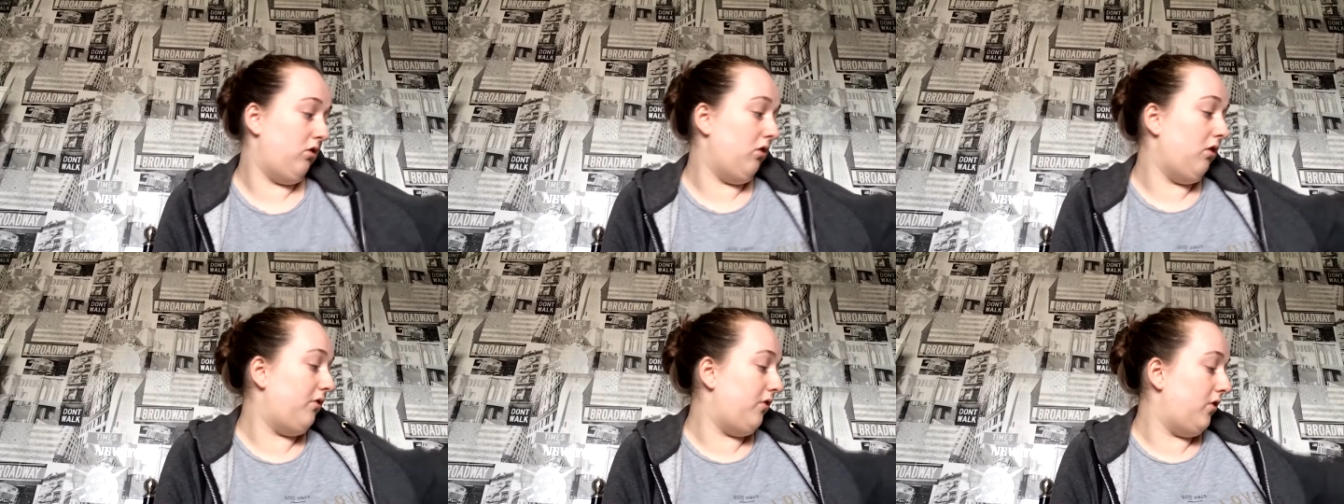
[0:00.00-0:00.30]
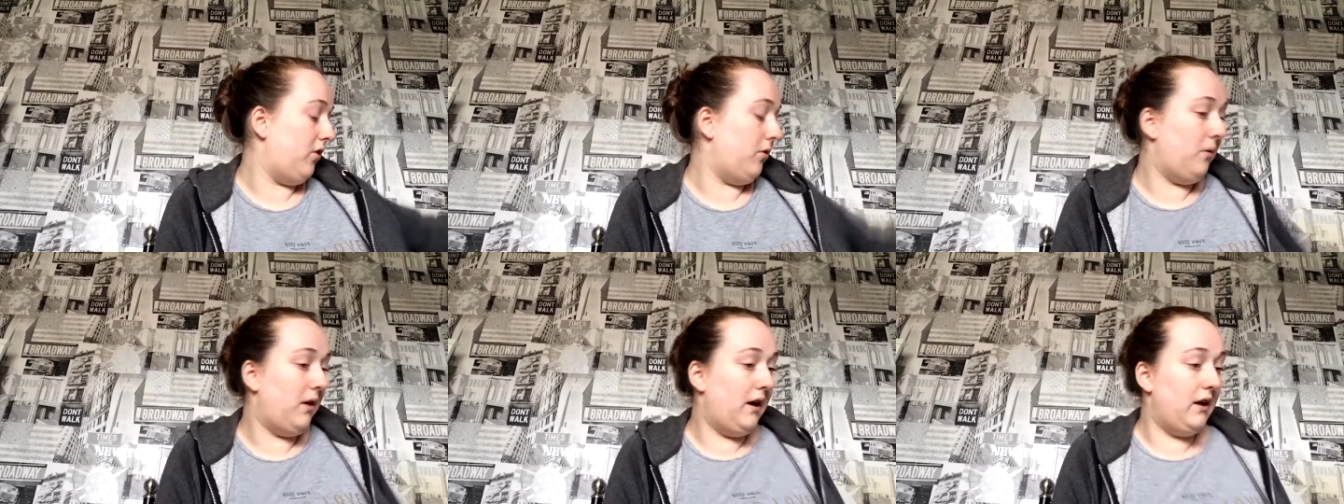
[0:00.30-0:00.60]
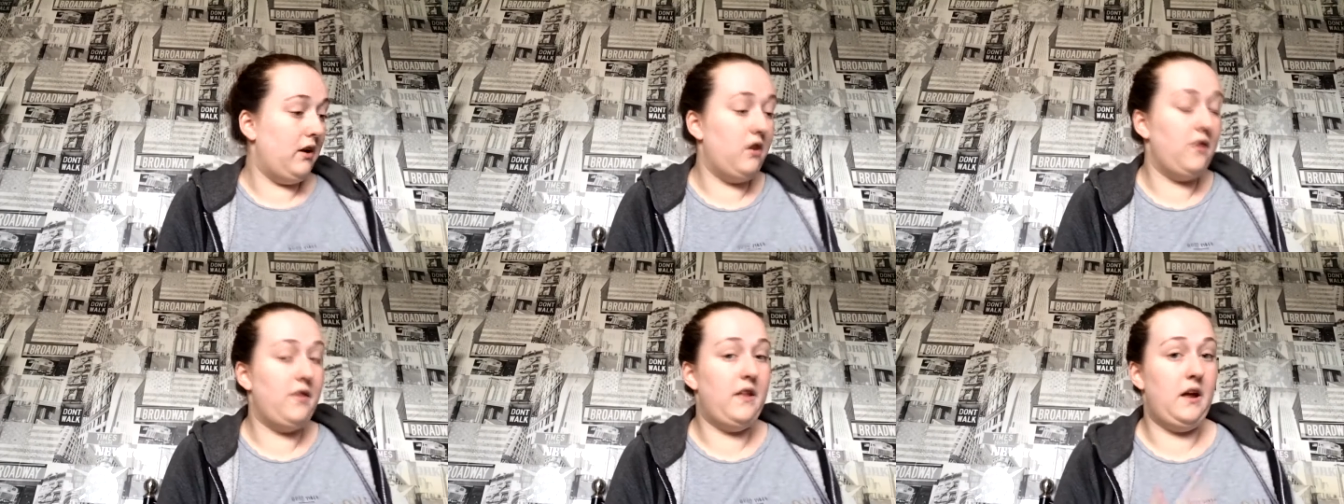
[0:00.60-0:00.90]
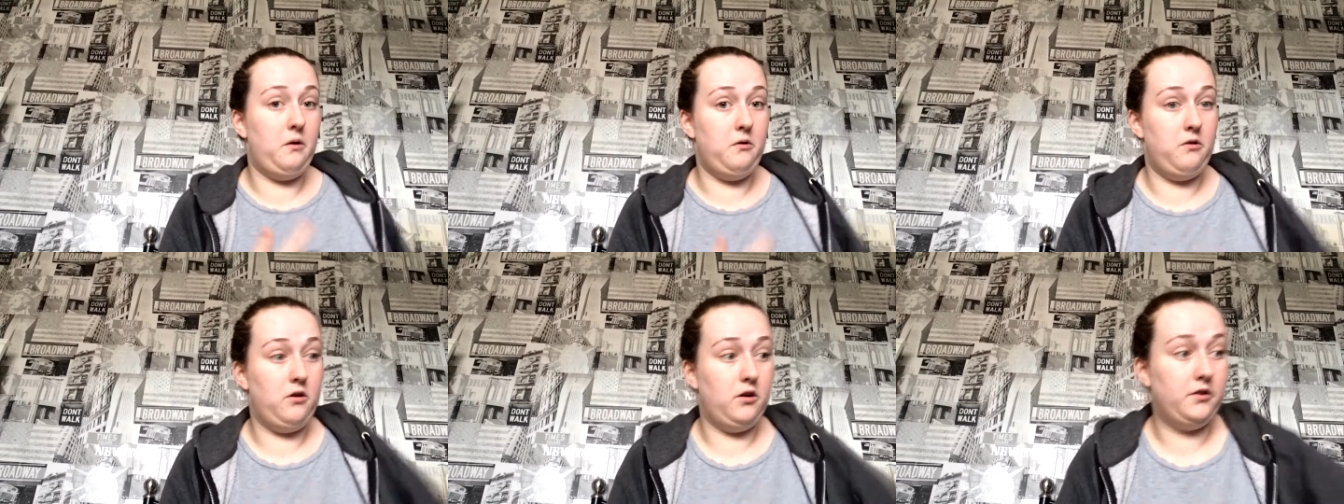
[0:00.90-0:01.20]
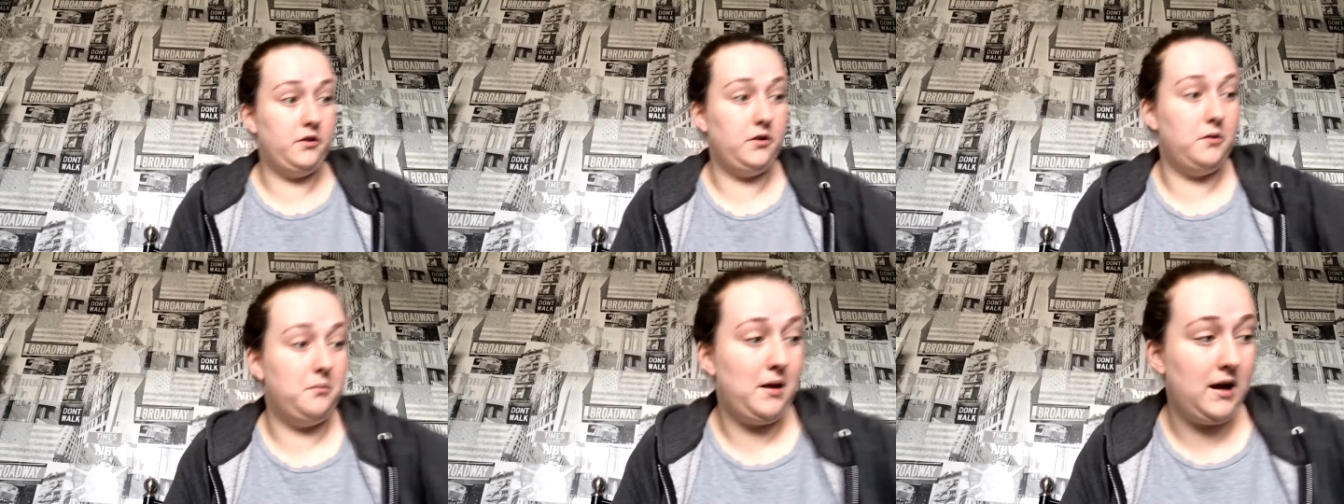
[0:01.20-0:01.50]
so I thought why not. They were
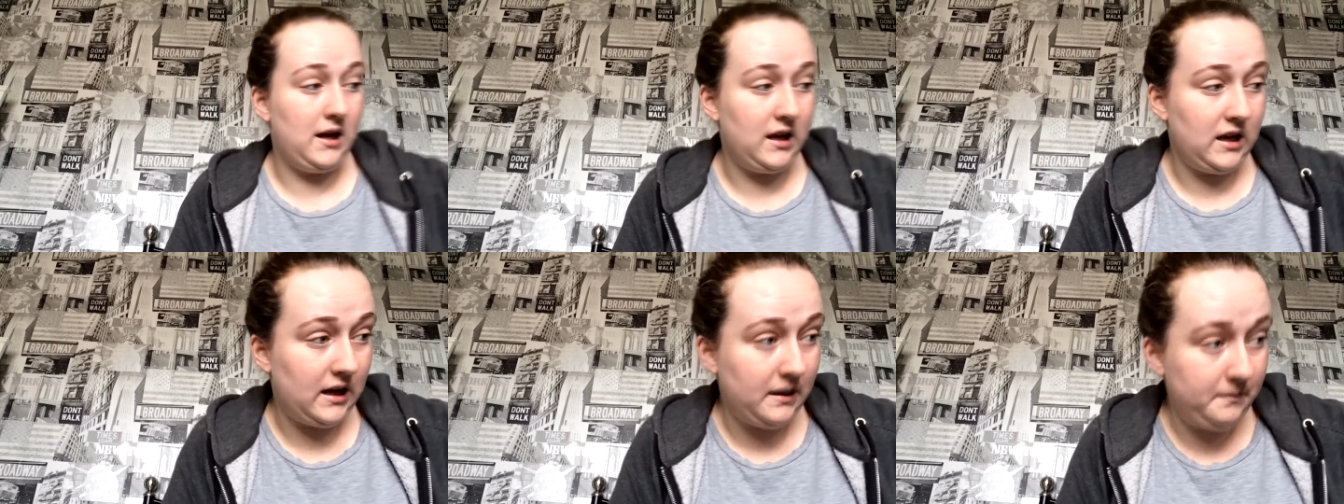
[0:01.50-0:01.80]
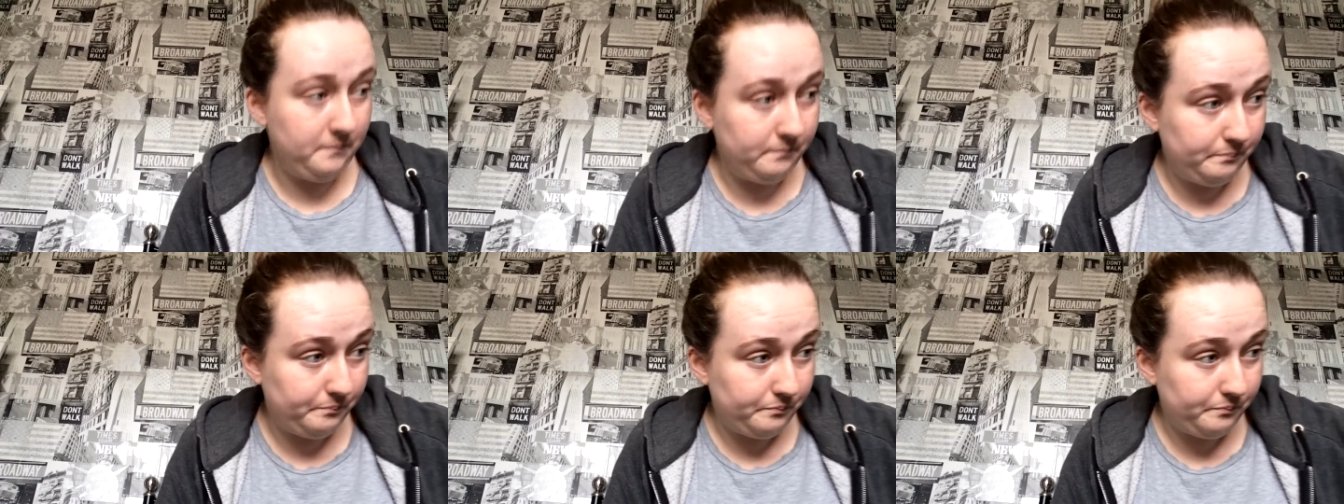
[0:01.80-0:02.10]
also Matalan.